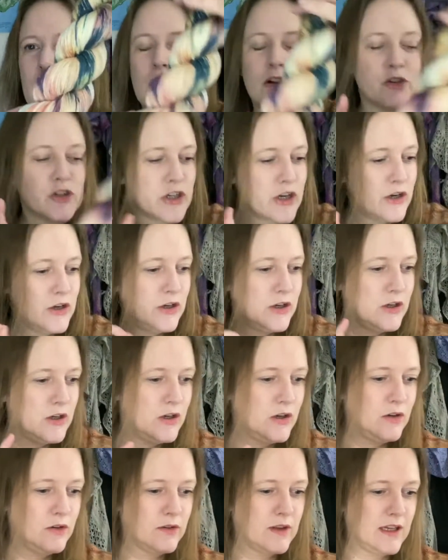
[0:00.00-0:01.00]
I'll show
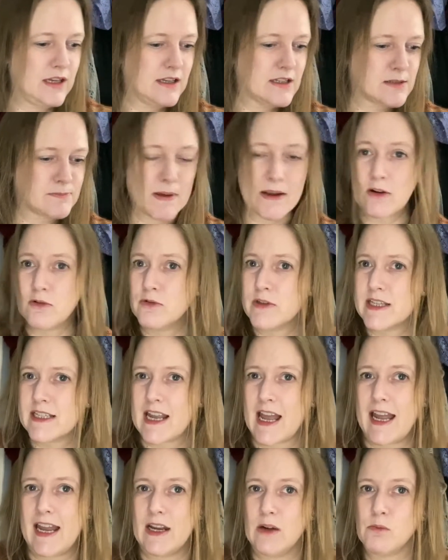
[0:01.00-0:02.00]
you the speckled
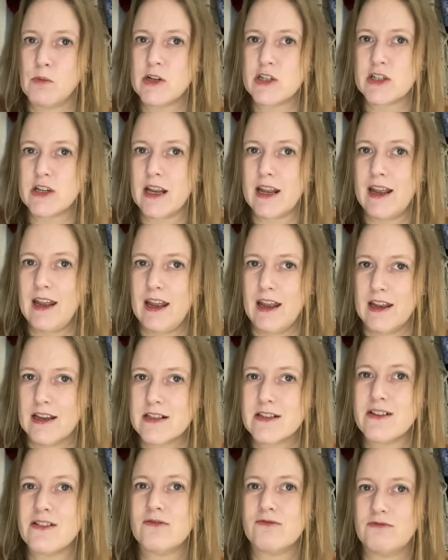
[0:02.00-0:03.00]
skein, which
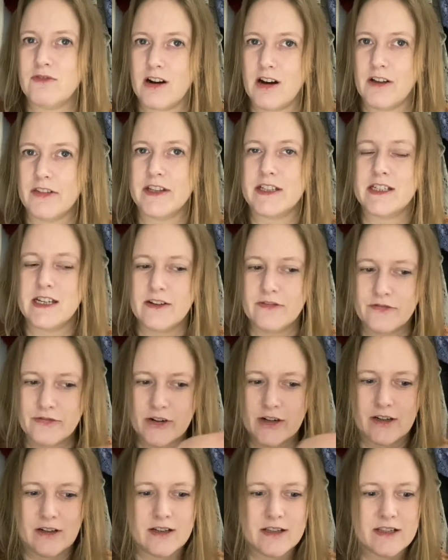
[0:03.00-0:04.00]
is rather different.